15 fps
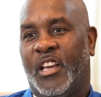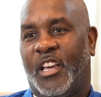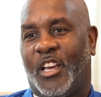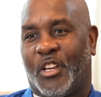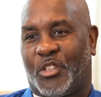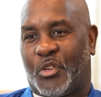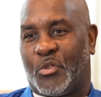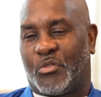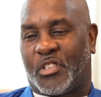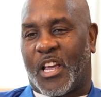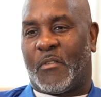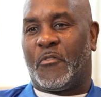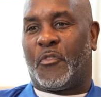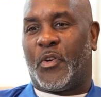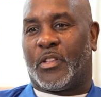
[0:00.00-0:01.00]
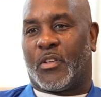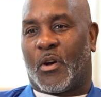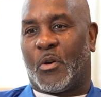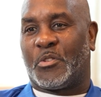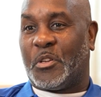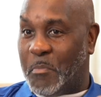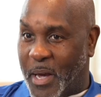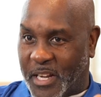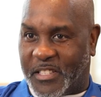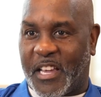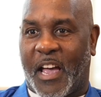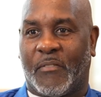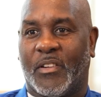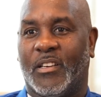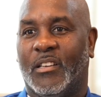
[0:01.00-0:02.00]
He'll shoot seven free throws, he makes
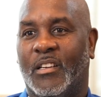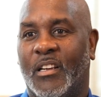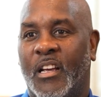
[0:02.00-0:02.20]
seven.